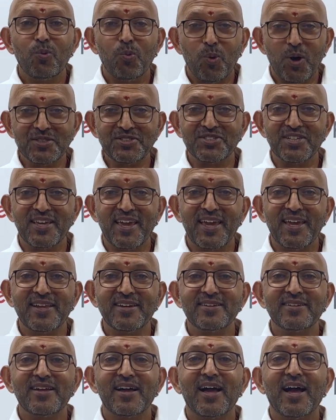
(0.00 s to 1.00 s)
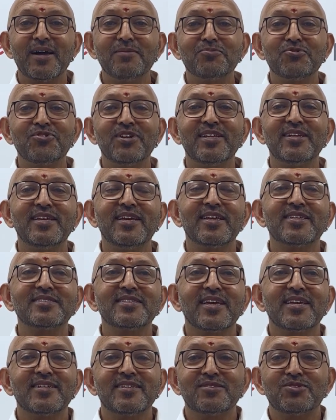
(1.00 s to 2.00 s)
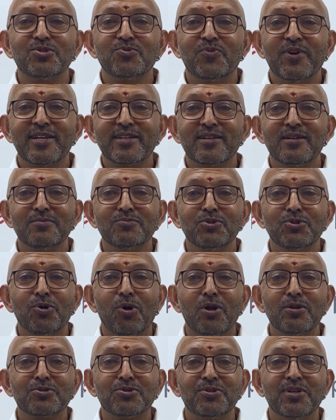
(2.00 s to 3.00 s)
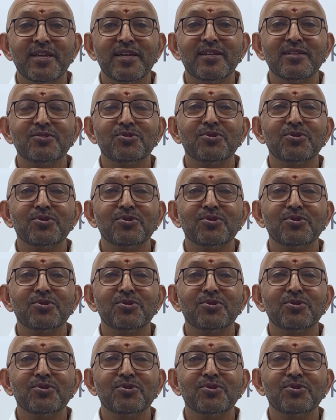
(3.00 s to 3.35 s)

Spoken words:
Once again, I'm really excited to welcome you all today